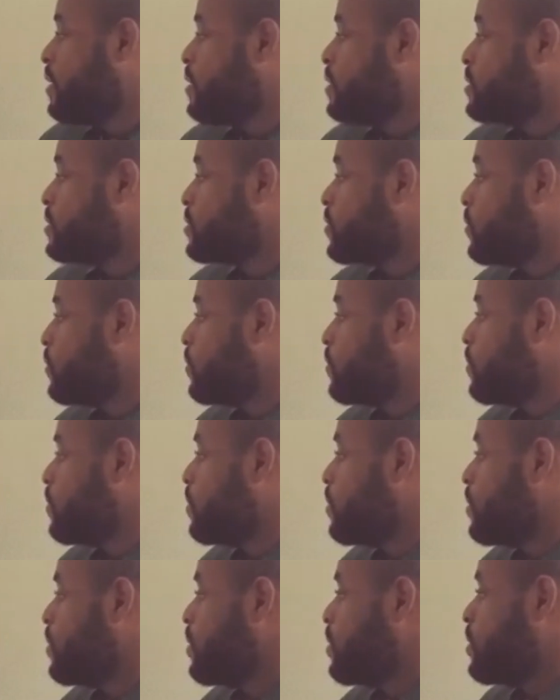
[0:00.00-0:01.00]
So,
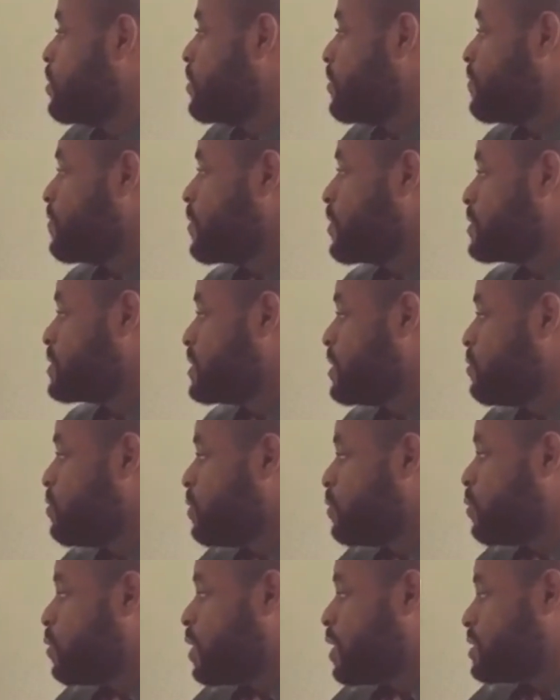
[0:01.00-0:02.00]
the first thing thing
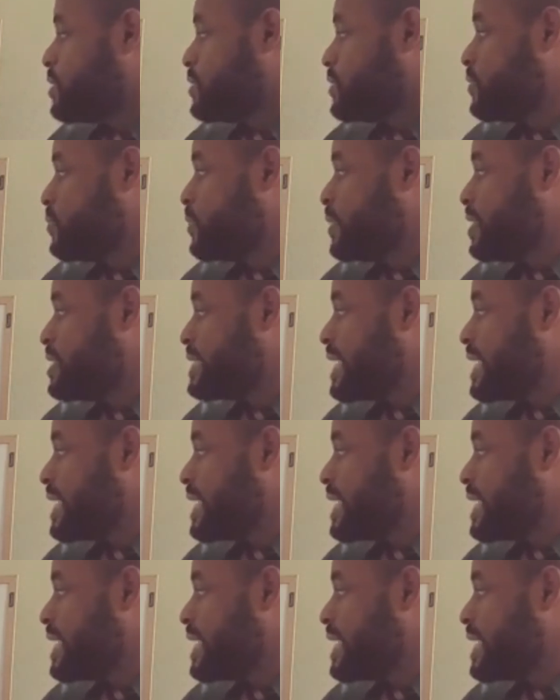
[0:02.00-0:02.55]
we want to do is